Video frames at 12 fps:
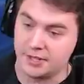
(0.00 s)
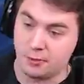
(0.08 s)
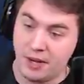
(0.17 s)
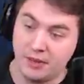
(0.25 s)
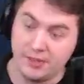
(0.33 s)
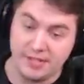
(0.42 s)

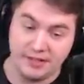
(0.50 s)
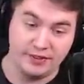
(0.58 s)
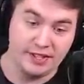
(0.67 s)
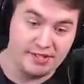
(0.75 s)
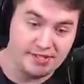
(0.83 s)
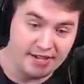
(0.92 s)

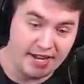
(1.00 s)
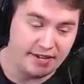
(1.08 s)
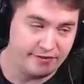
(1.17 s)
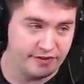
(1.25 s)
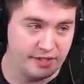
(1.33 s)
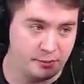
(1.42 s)
relatively
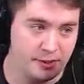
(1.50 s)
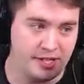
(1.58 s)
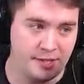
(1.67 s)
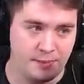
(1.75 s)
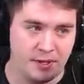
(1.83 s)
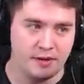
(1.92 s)
safe. Like, we're
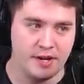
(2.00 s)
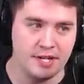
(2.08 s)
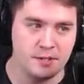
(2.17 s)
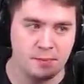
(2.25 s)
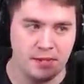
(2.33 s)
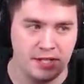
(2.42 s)
keeping our
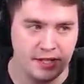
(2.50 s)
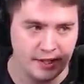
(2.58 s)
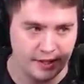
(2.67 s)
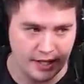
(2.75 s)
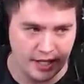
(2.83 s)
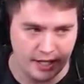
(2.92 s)

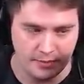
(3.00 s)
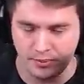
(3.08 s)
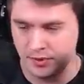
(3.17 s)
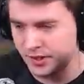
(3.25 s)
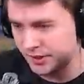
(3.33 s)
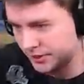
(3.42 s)
HP uh,
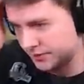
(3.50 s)
pretty good.